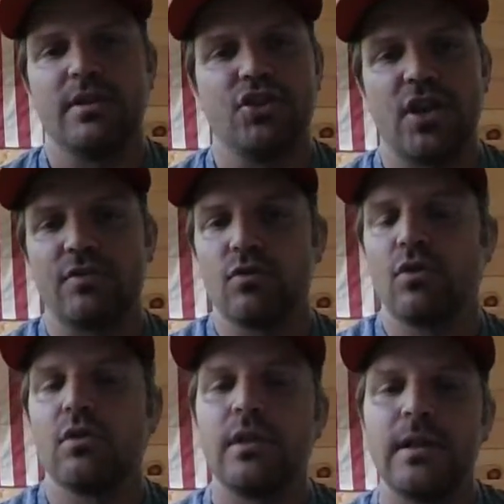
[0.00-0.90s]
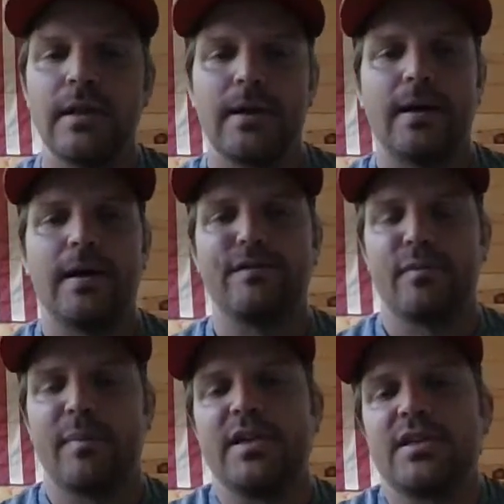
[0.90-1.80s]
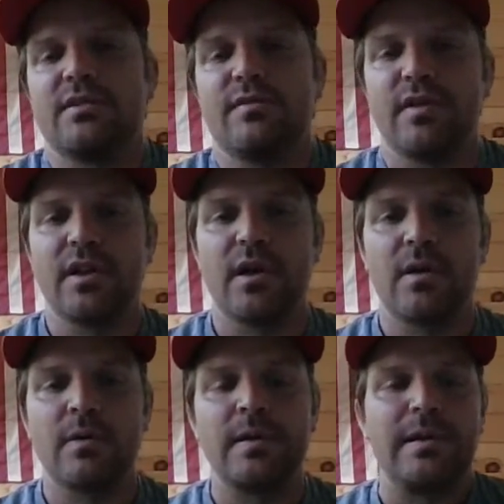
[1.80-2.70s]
a general information video.